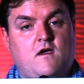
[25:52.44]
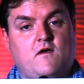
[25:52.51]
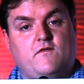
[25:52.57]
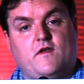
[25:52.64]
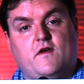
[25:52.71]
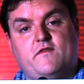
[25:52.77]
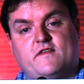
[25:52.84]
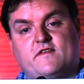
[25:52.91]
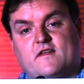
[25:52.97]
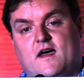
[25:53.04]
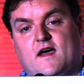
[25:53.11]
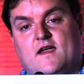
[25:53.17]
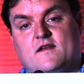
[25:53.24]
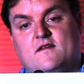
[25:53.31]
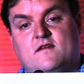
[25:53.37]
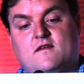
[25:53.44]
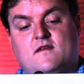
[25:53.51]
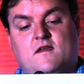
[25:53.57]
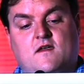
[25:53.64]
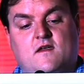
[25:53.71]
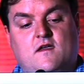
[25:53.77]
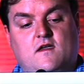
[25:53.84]
The other side
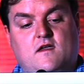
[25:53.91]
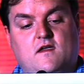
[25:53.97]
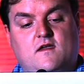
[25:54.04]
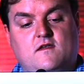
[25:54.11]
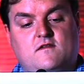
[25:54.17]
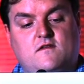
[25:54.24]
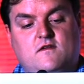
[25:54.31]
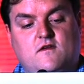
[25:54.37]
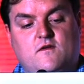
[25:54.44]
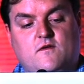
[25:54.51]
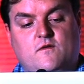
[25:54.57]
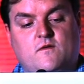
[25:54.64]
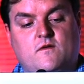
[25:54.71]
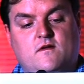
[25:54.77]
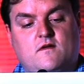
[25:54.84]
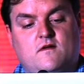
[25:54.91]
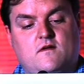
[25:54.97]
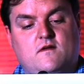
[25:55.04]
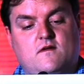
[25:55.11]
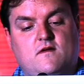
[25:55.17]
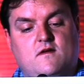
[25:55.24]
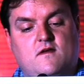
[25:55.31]
is you
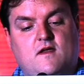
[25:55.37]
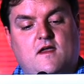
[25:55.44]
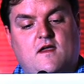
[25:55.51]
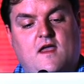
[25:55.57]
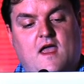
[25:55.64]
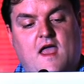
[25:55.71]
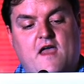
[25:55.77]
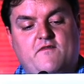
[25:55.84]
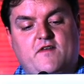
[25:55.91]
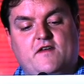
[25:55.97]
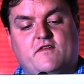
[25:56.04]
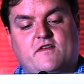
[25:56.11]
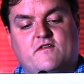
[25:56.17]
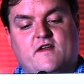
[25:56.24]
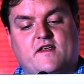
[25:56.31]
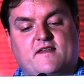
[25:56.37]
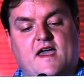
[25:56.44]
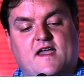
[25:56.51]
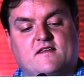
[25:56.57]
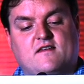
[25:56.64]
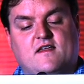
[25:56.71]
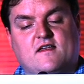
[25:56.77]
heavily restrict
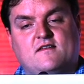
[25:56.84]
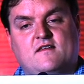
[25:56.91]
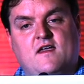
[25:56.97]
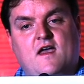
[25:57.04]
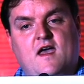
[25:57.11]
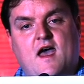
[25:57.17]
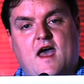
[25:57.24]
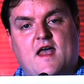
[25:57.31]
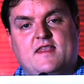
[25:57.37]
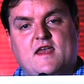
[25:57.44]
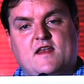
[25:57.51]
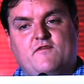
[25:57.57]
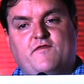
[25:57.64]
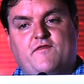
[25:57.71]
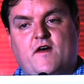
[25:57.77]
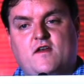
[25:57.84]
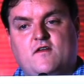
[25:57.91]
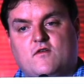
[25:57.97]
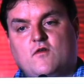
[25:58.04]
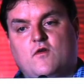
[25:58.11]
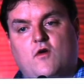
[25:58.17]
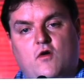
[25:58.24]
access and then
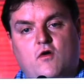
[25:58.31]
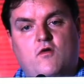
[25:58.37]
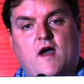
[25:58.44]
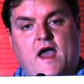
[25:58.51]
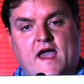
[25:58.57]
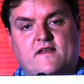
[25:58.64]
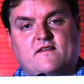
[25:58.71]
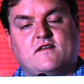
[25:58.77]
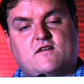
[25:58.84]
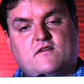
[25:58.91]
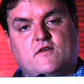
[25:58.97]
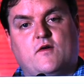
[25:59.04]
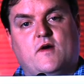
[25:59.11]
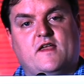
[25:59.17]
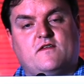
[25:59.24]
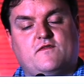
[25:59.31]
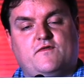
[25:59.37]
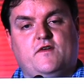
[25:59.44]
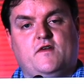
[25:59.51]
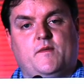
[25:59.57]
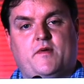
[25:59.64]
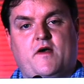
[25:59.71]
funnel all access requests
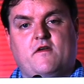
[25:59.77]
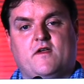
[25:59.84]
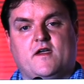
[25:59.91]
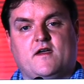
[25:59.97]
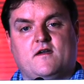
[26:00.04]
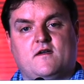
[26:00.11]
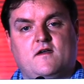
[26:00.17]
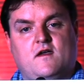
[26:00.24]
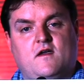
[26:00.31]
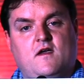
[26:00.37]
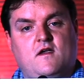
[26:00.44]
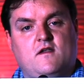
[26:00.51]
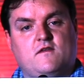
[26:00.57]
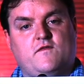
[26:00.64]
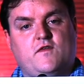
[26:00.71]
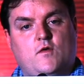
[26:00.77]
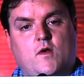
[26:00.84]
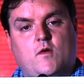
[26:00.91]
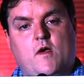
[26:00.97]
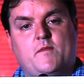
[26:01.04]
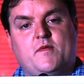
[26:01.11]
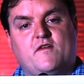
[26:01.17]
through the broker. So if you want
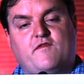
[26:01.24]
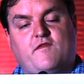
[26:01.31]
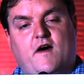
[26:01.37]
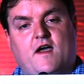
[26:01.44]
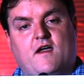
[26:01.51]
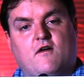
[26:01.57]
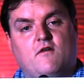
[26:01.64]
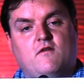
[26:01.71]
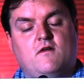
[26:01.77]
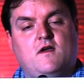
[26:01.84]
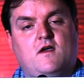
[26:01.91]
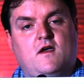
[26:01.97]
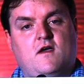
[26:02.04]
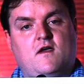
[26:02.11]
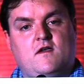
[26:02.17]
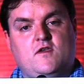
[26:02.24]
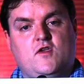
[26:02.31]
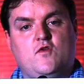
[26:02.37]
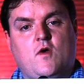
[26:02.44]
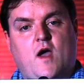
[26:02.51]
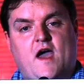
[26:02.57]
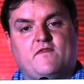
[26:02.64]
to open a file,
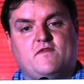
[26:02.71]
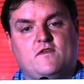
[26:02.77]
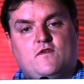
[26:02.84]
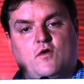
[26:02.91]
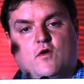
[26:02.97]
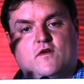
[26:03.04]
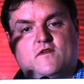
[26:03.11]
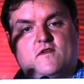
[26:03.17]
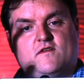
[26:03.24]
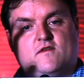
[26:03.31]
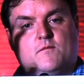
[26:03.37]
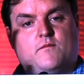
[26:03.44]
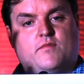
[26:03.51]
you have to talk to some